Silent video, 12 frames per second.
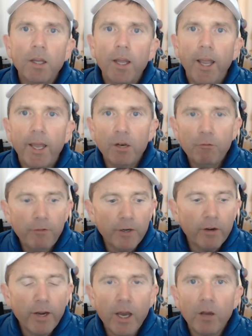And it
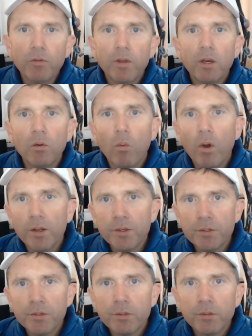figured out that it
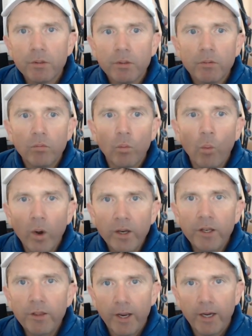was
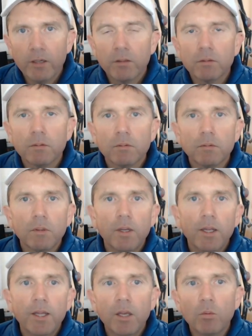one thing.
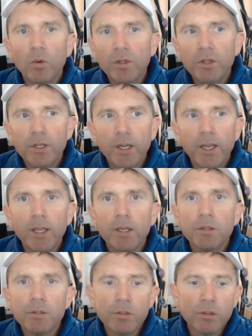And that one thing
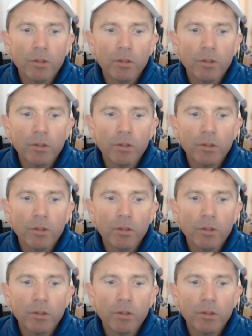is